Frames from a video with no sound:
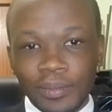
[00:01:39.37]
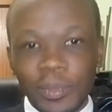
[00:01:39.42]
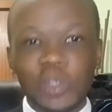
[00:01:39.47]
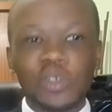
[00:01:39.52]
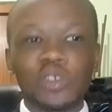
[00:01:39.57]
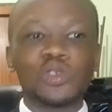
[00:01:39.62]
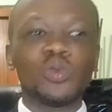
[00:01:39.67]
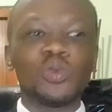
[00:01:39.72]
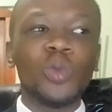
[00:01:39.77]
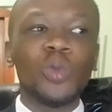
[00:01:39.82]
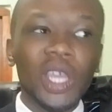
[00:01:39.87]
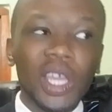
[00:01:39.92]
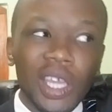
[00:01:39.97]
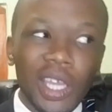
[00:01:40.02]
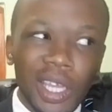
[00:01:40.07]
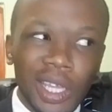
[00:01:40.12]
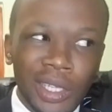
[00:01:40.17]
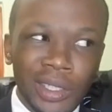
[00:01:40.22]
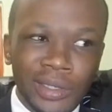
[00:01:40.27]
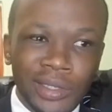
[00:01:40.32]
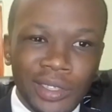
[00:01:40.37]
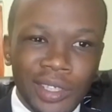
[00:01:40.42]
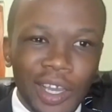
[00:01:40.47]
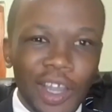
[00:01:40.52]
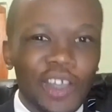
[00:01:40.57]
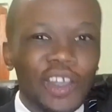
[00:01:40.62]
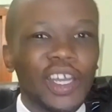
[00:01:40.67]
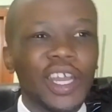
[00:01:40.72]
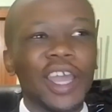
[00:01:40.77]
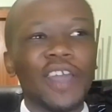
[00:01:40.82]
Because we
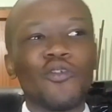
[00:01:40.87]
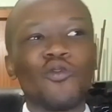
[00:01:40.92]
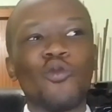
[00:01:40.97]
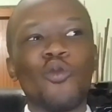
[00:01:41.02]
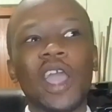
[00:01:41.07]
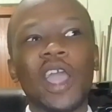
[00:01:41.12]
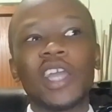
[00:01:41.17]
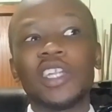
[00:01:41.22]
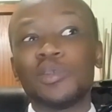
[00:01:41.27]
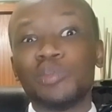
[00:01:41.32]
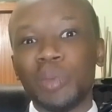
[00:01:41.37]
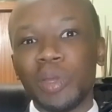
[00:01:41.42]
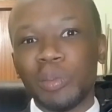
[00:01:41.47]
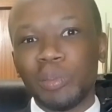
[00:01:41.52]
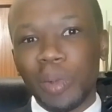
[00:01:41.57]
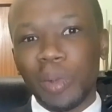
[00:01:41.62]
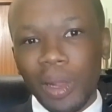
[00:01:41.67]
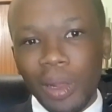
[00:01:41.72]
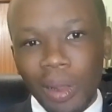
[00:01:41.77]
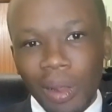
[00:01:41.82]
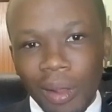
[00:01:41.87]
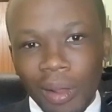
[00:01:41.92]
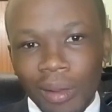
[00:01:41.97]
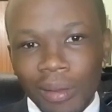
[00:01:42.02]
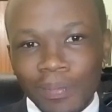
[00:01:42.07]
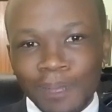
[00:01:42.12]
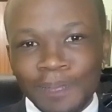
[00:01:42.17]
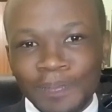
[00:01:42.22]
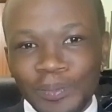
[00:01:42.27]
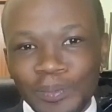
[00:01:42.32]
are going to have white people
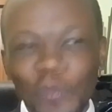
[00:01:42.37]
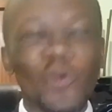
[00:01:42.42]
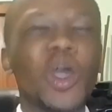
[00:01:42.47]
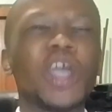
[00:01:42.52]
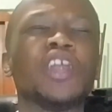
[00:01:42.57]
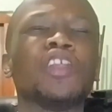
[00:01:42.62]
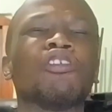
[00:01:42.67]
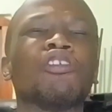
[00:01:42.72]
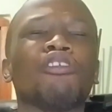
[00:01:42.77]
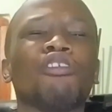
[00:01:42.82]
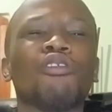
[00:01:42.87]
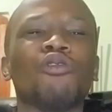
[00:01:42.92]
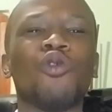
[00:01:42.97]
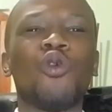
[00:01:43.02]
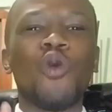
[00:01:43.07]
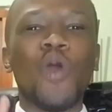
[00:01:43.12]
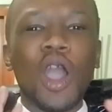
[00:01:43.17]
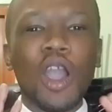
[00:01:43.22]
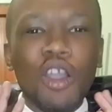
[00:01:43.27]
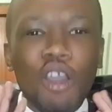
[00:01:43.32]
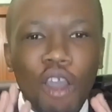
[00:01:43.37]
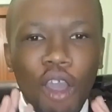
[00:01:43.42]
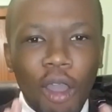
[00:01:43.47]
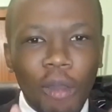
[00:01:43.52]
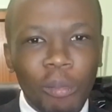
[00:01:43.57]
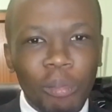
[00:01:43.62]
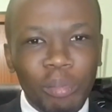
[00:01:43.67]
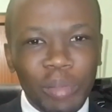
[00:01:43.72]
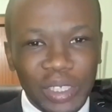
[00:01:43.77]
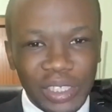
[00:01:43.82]
who are
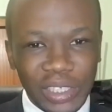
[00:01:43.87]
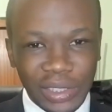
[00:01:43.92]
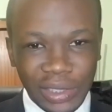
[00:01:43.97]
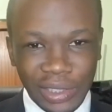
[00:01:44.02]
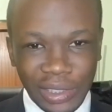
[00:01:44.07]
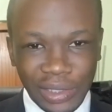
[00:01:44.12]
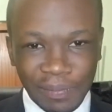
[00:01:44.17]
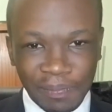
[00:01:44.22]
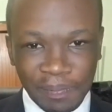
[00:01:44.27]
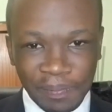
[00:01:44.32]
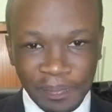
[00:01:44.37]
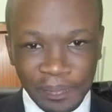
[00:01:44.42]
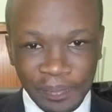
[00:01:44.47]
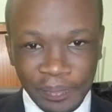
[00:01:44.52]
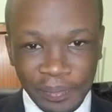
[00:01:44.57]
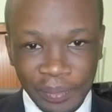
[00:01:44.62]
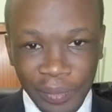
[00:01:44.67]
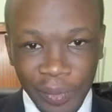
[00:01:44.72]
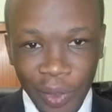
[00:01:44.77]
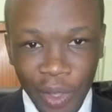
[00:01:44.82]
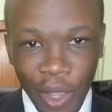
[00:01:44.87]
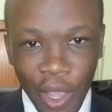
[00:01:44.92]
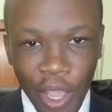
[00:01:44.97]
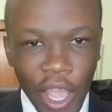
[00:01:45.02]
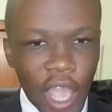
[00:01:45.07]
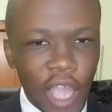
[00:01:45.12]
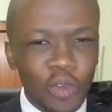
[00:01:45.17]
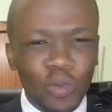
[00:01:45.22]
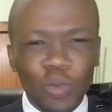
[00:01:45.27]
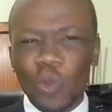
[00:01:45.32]
competent
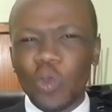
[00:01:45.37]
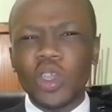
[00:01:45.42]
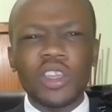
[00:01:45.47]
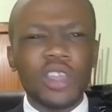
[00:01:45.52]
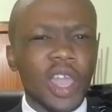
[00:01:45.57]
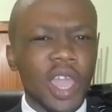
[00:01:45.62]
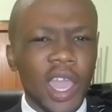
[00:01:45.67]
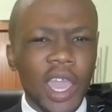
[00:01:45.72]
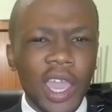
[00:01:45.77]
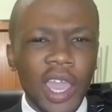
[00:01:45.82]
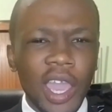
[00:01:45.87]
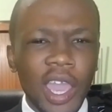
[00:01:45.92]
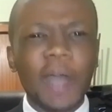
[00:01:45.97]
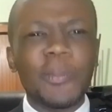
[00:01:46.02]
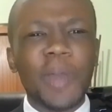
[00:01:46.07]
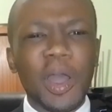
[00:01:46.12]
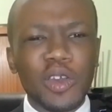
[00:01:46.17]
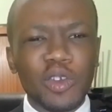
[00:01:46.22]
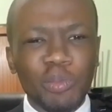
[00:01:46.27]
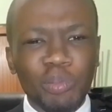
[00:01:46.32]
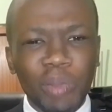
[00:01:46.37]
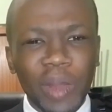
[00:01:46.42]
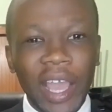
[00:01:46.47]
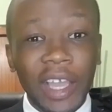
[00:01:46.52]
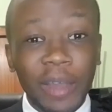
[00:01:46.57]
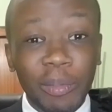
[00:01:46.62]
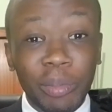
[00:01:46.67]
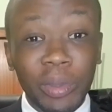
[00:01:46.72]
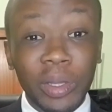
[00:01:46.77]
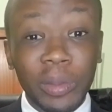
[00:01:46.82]
and who care about
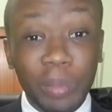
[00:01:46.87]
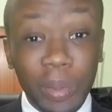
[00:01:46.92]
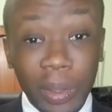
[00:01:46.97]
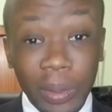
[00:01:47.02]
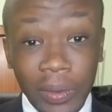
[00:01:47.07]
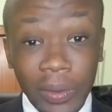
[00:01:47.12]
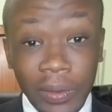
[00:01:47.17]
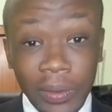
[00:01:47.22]
black people.